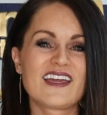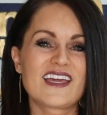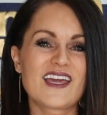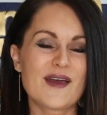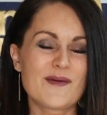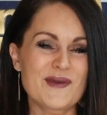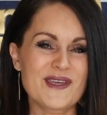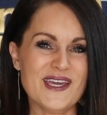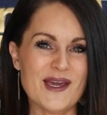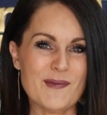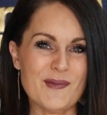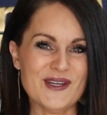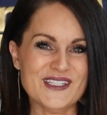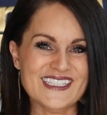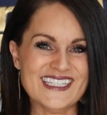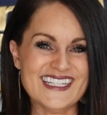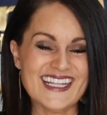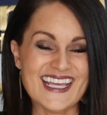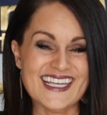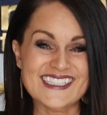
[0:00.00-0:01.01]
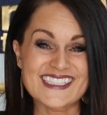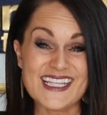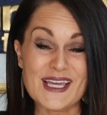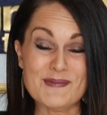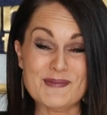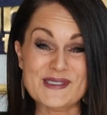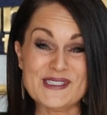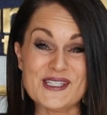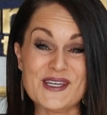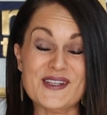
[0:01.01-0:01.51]
Coming up on today's
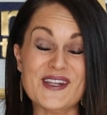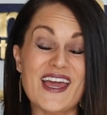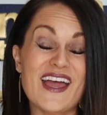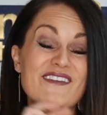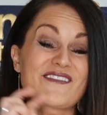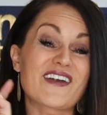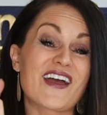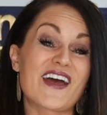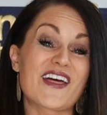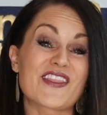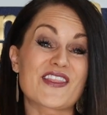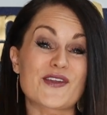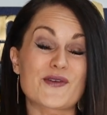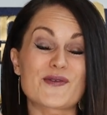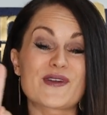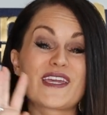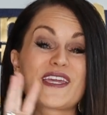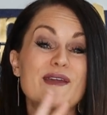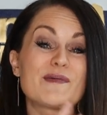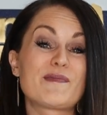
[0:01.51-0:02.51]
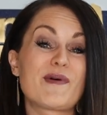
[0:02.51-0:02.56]
episode, I've got three